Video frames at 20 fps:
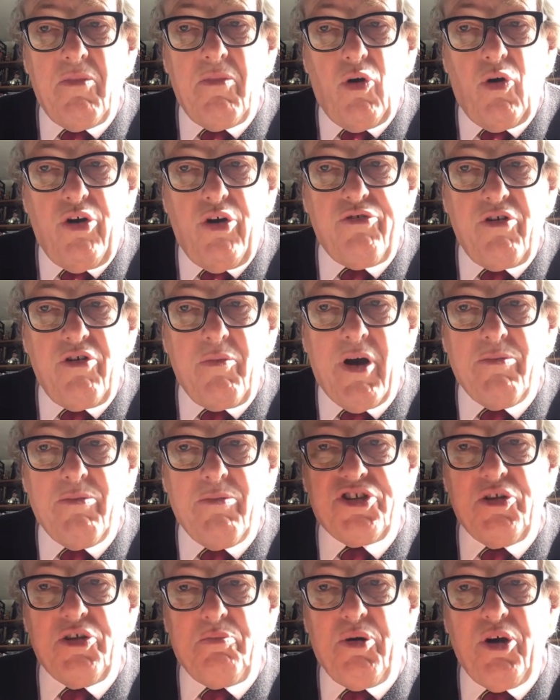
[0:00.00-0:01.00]
ordinary
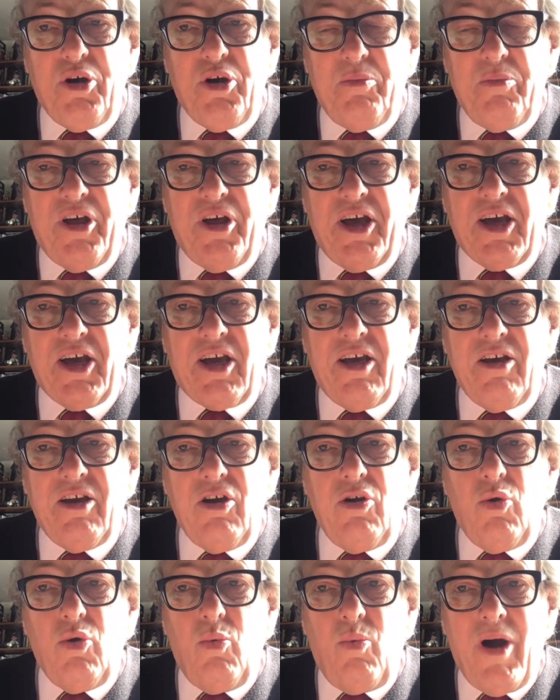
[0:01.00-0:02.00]
members of the public
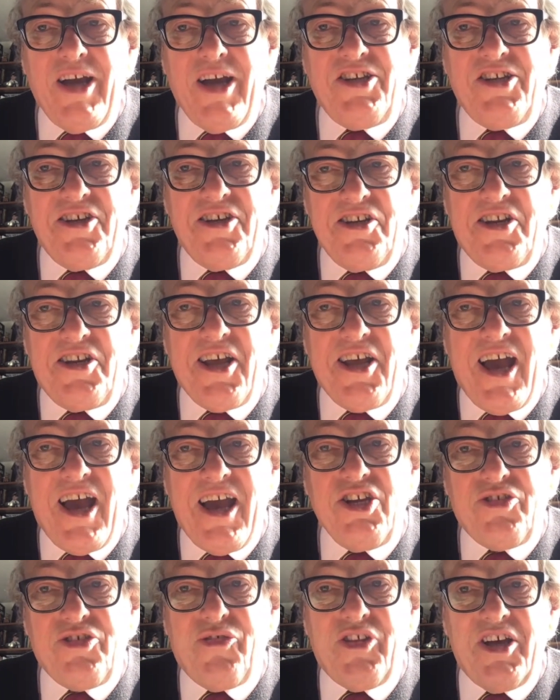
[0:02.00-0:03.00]
waiting
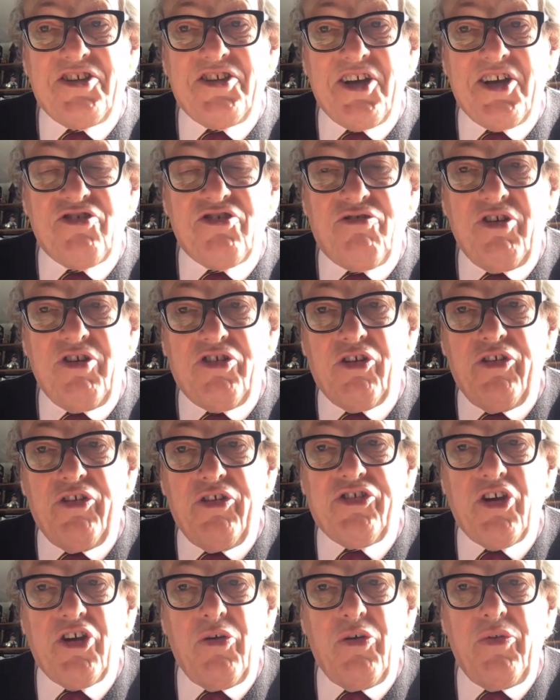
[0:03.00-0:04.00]
days for their test results
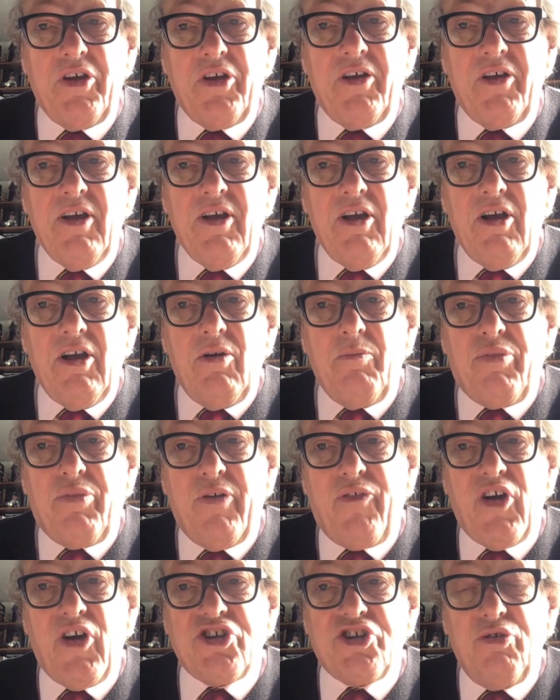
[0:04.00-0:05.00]
so that
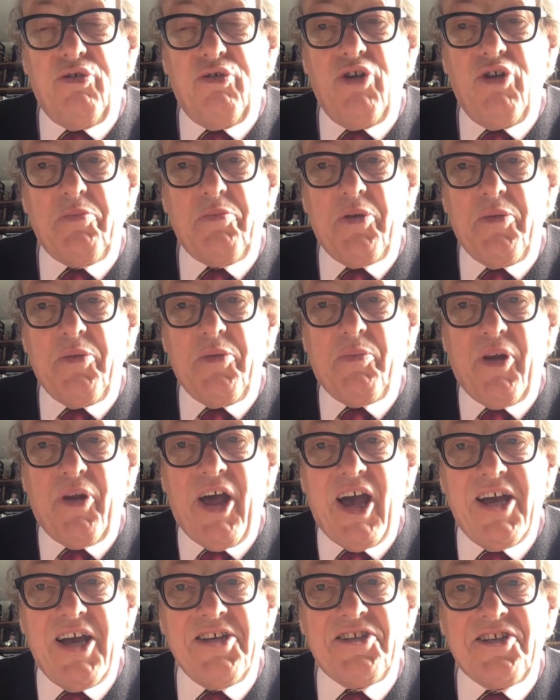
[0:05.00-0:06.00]
professional rugby
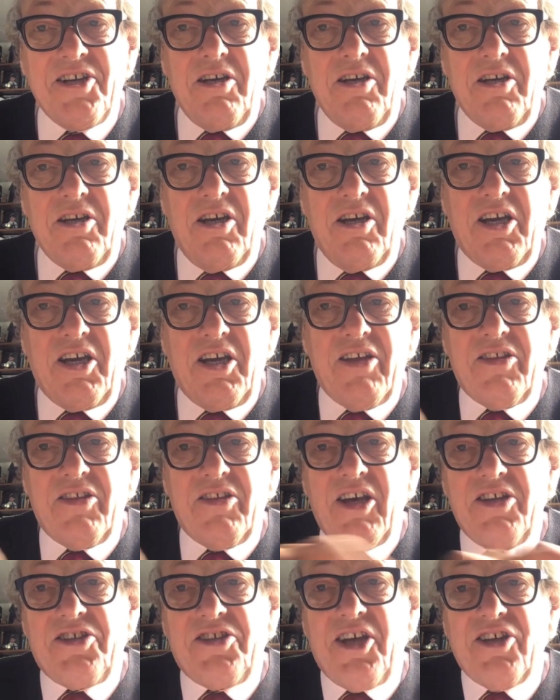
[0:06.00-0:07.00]
players can get
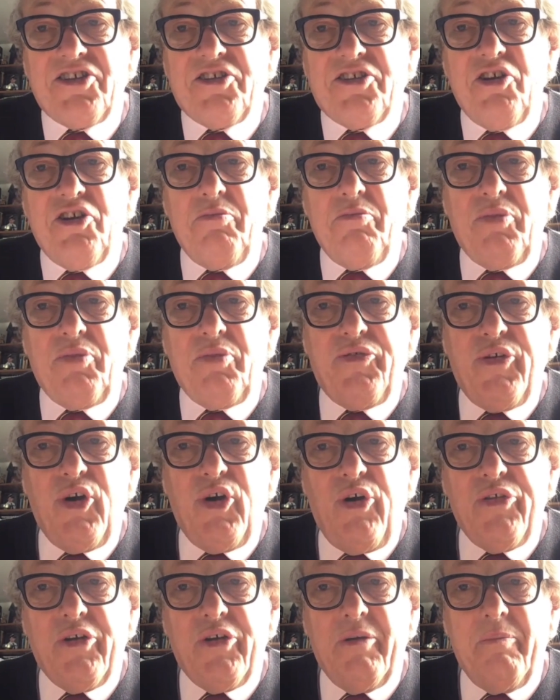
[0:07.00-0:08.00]
their tests done
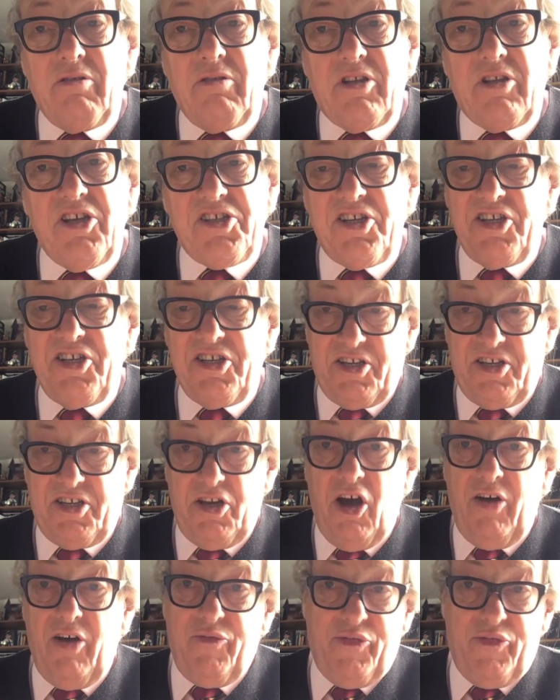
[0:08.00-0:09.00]
before them. But this is
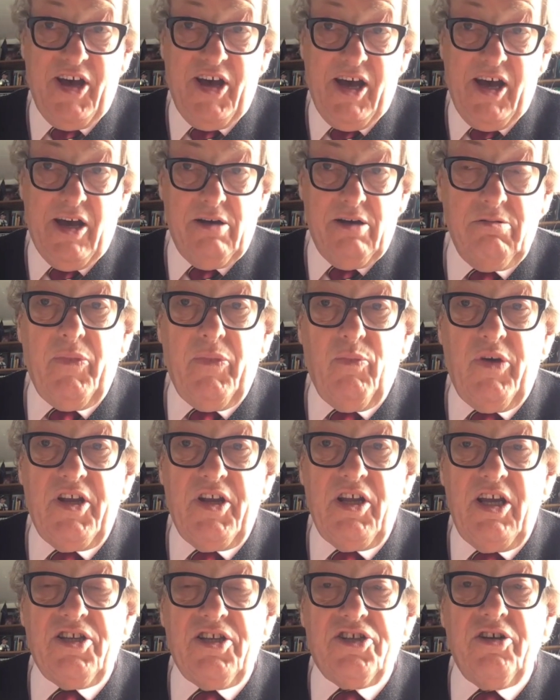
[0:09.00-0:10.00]
not fair. We
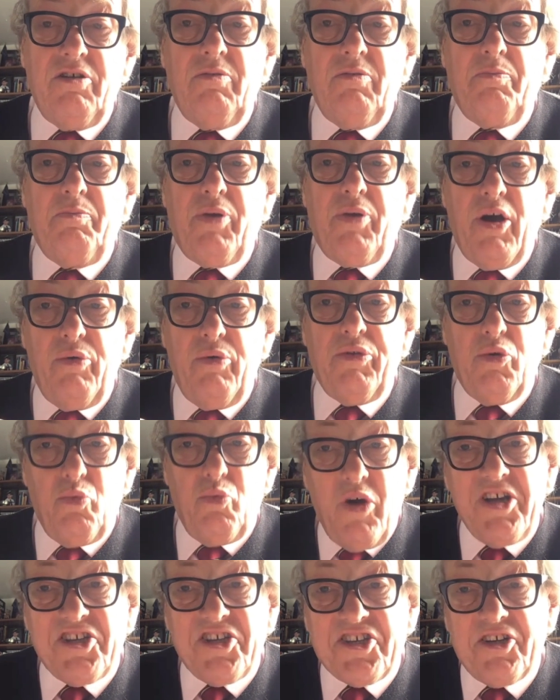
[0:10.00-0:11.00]
need to blow the
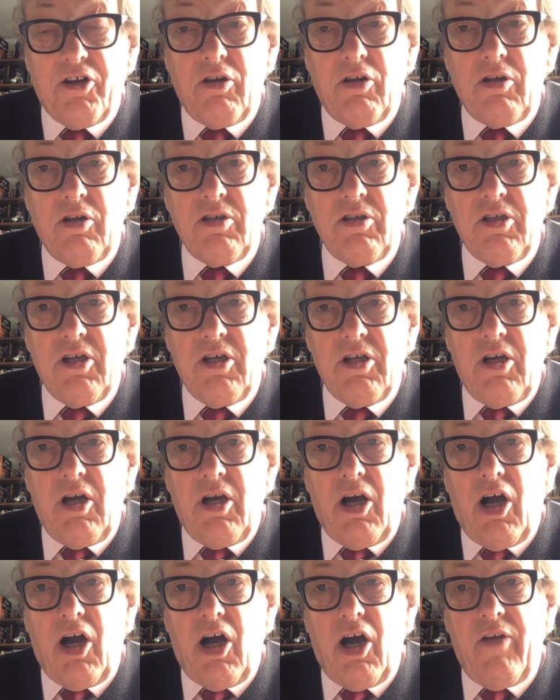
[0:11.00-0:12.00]
whistle
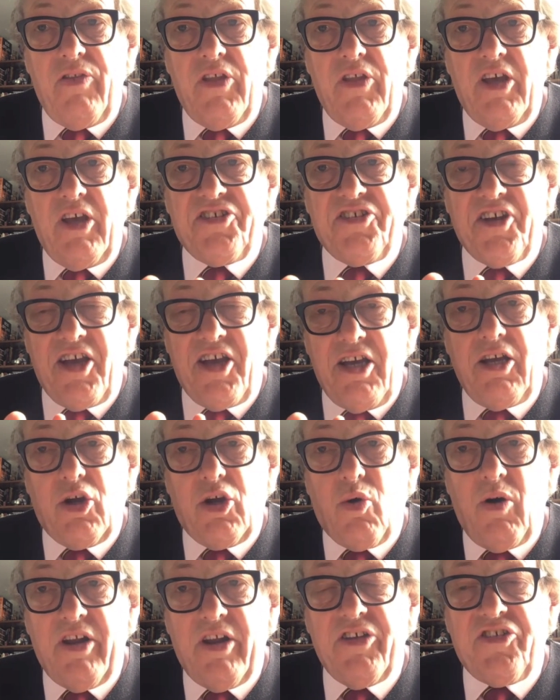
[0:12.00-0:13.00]
on this
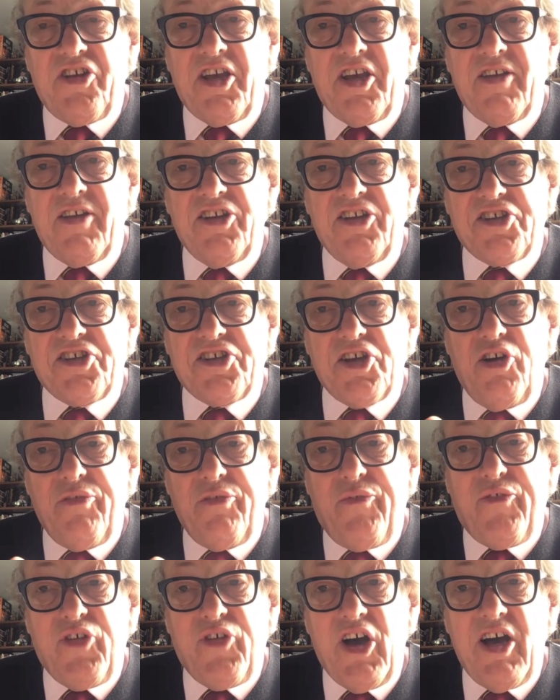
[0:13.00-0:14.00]
inequality and this
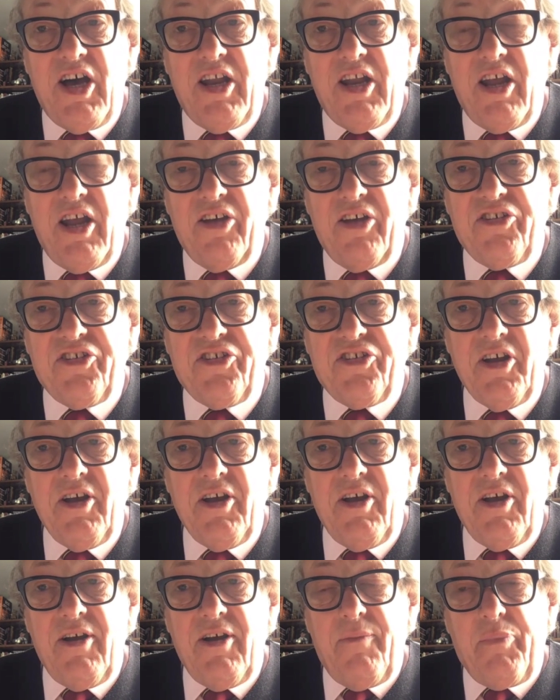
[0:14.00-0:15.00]
unfairness
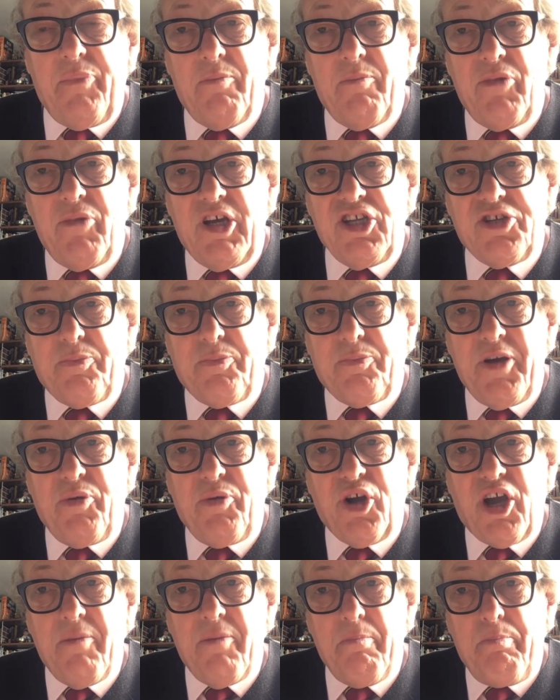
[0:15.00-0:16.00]
that means people
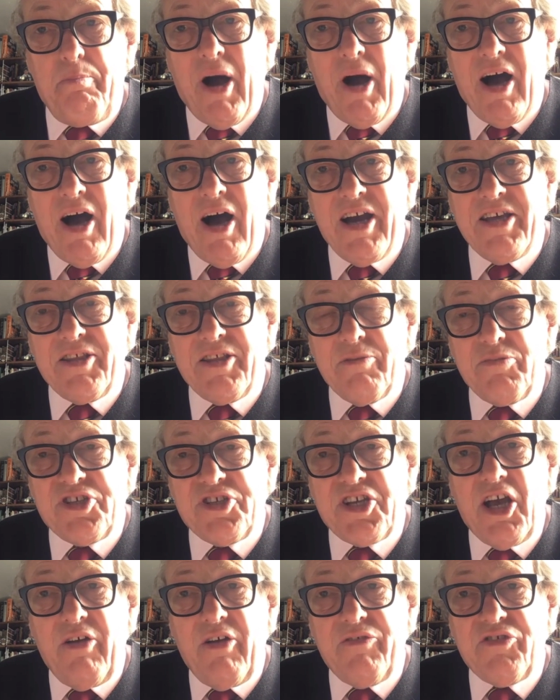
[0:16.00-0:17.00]
can buy
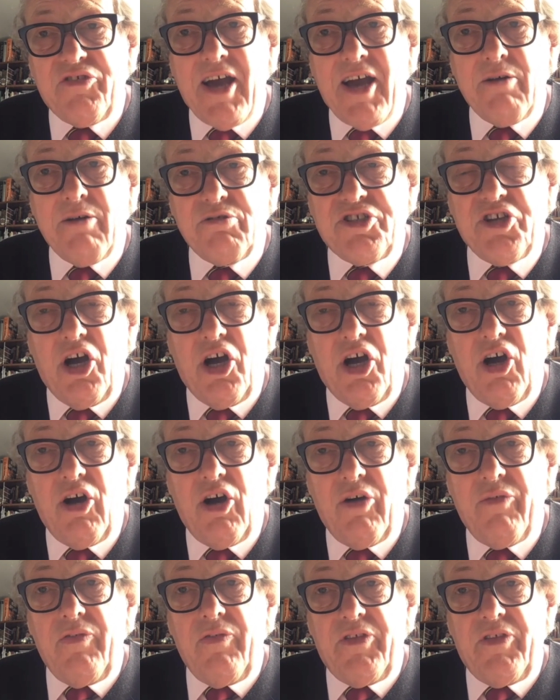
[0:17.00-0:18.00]
themselves out
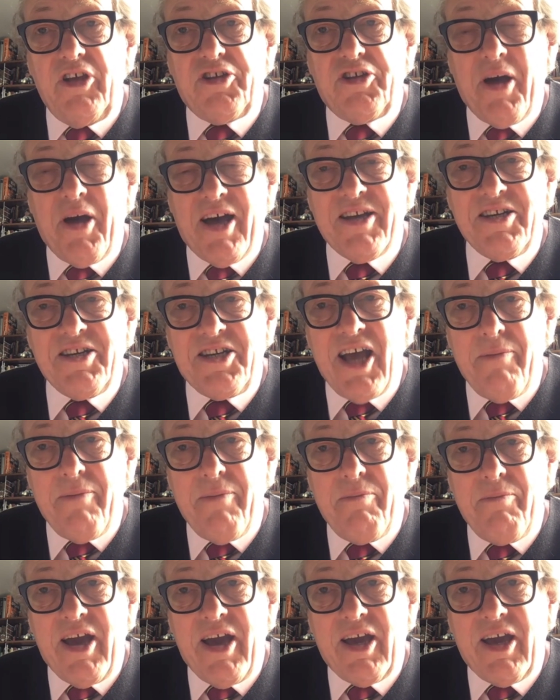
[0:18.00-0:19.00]
of this
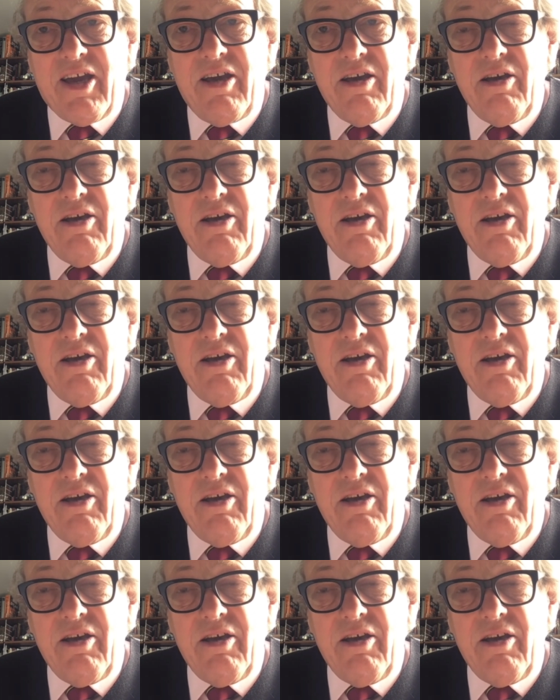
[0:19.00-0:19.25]
pandemic